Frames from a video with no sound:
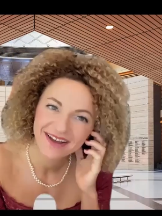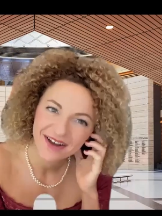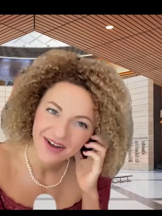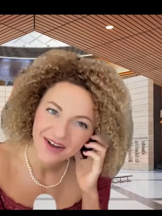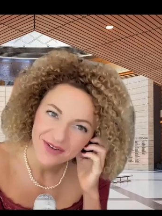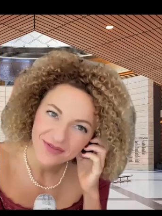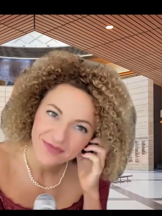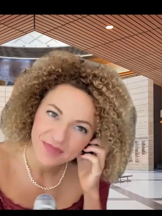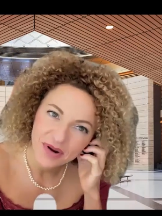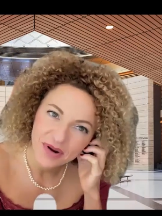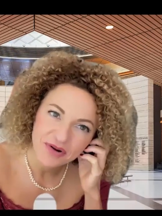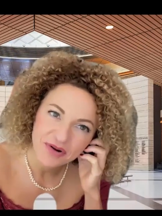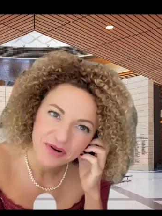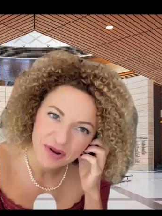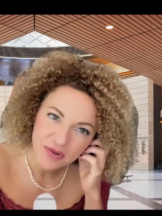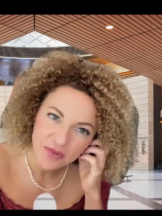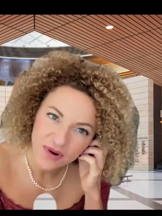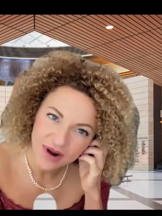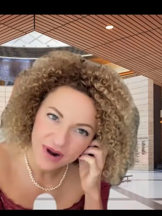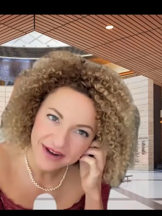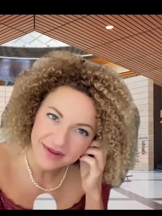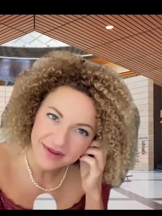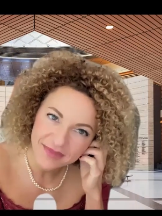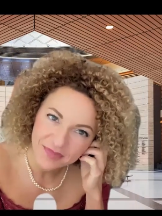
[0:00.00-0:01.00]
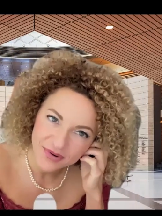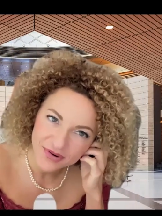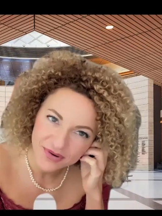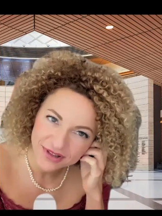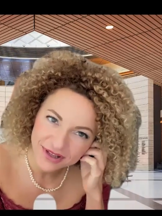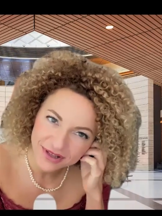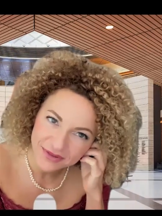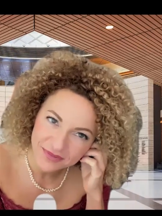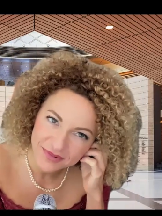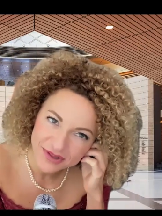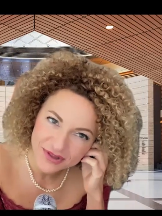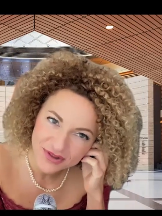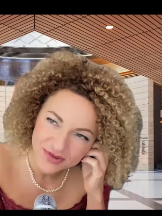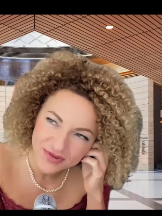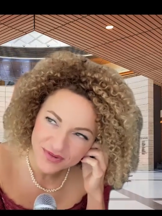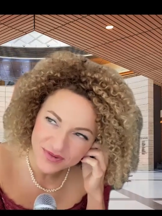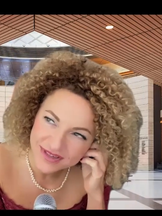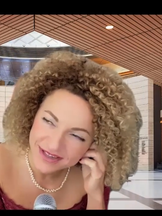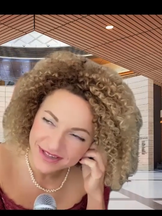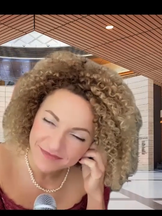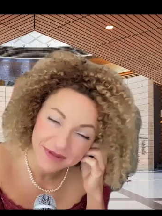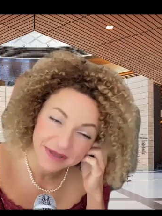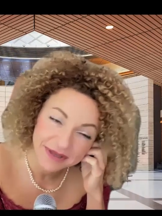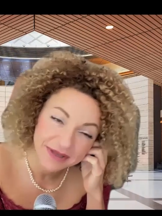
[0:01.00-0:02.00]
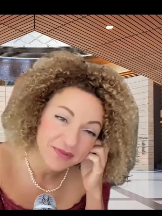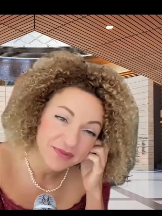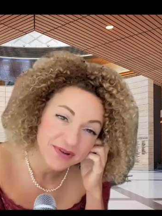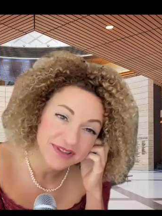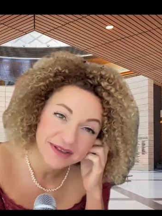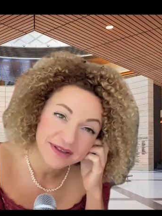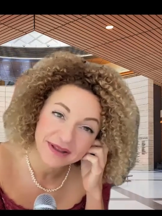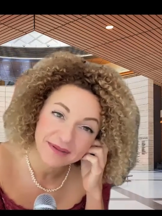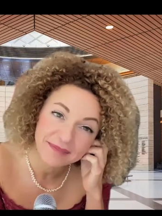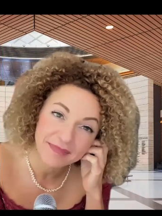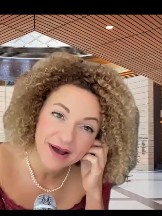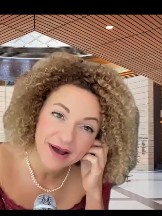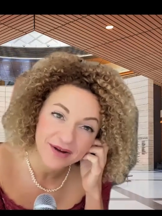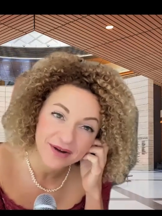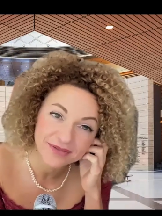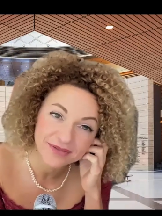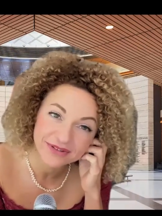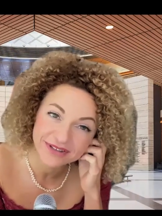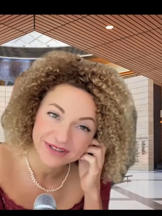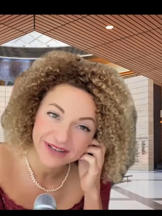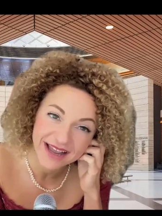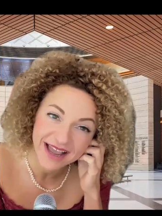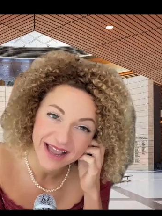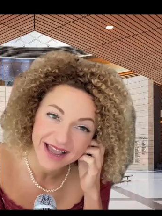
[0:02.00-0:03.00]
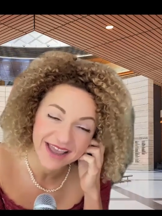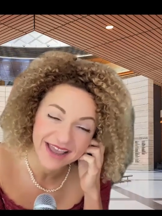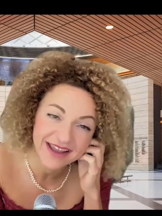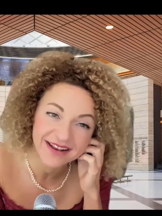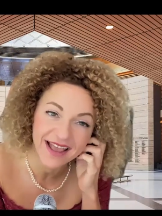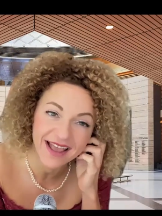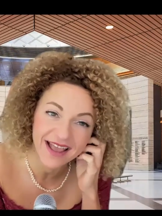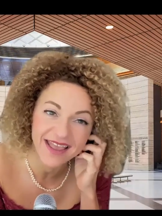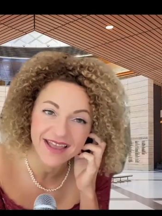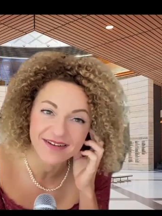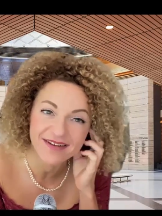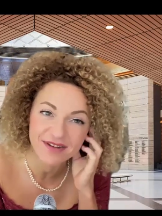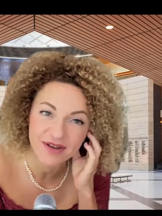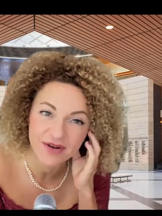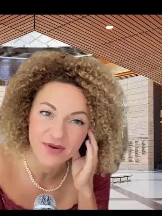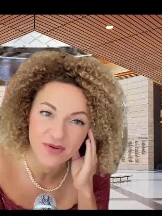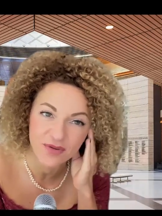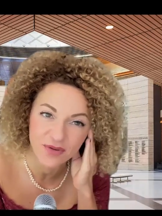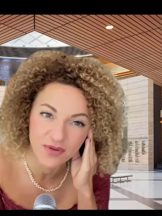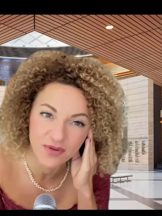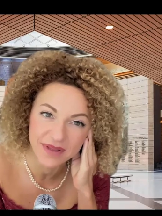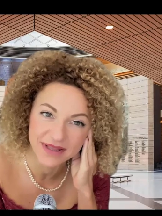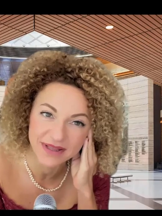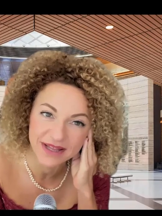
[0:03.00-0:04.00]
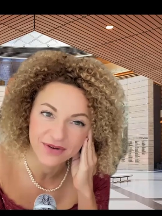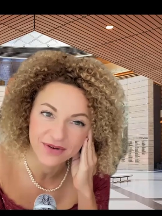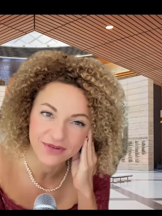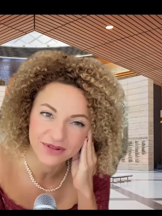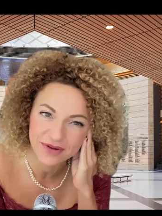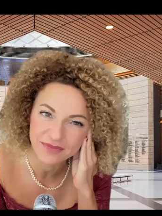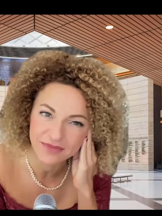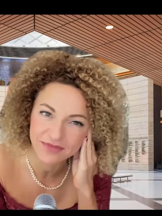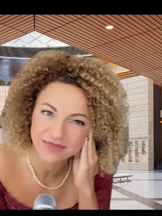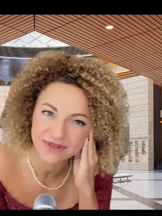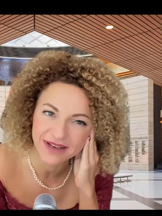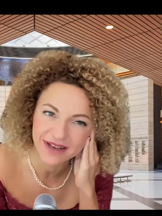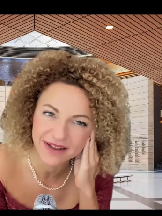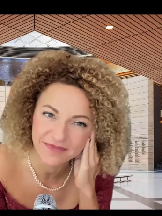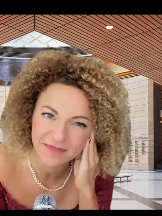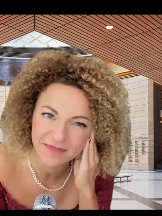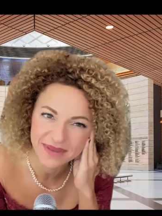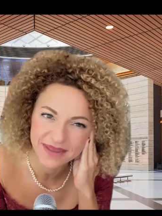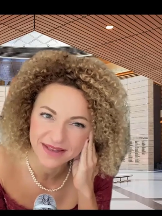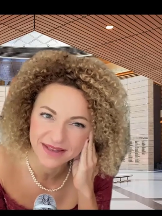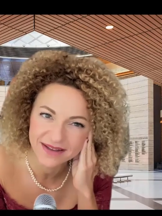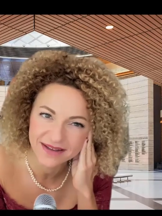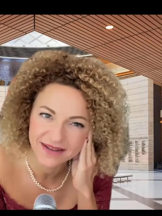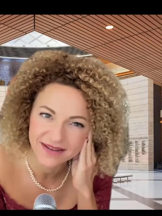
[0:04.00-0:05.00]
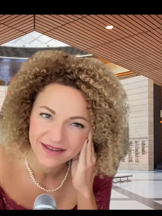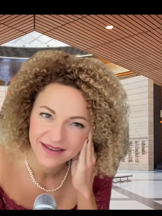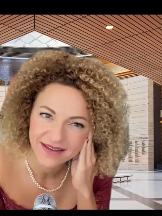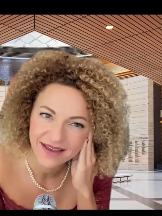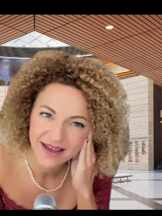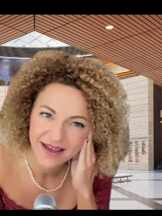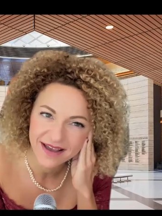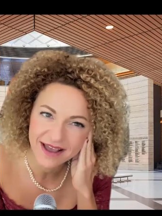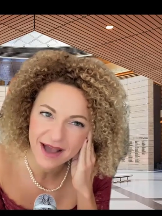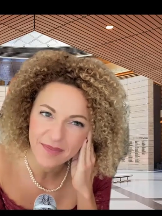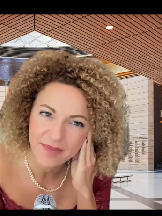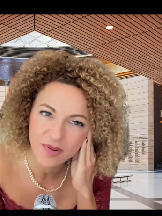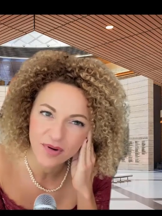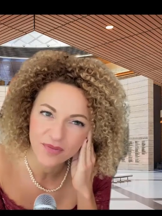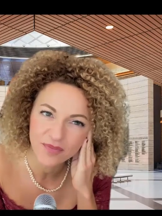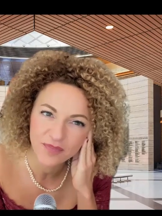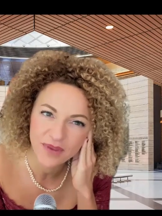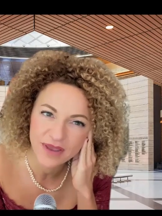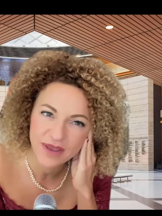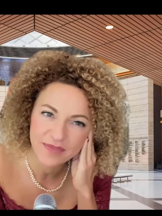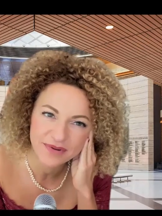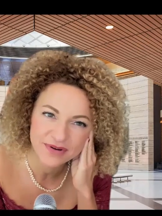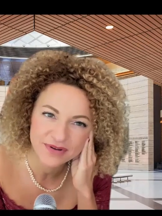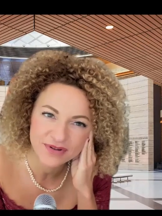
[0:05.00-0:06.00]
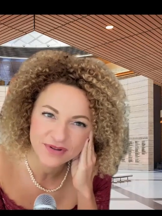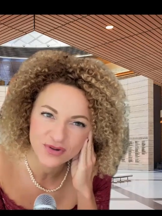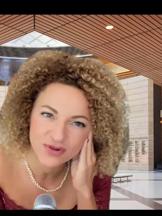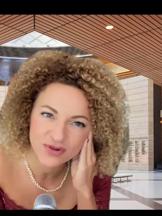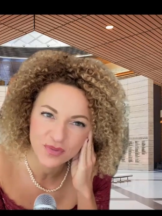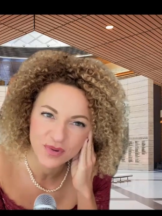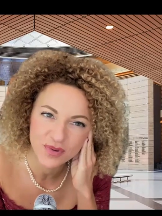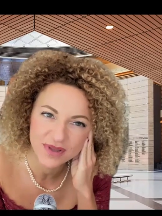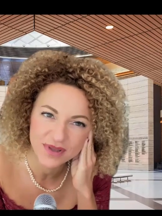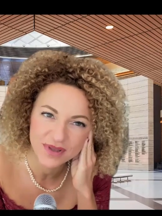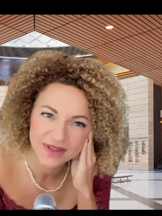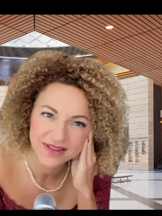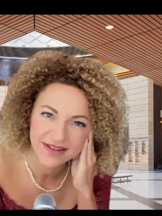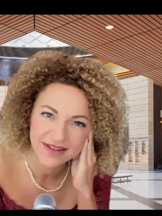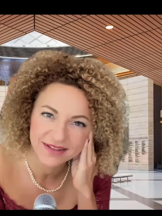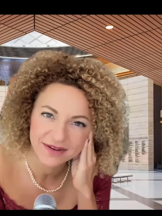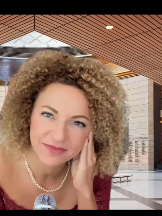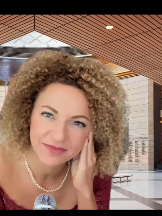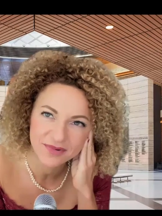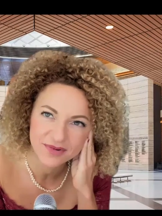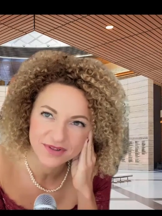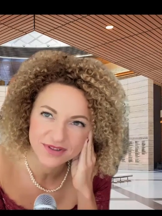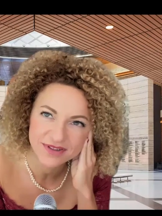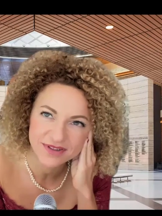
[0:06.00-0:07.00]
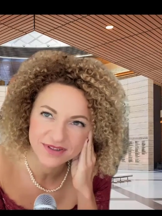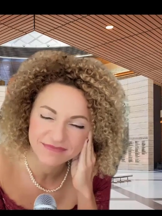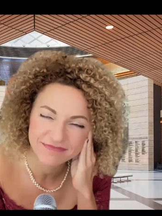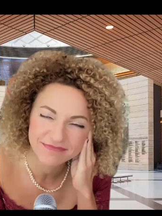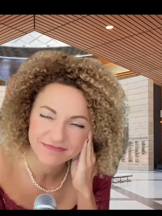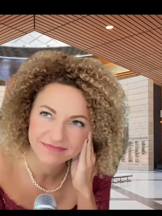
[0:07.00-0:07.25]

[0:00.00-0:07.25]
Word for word: of broccoli were reported with juices, but it was an amount like I can't I can't recall, but I know there, there have been a couple of papers showing that there was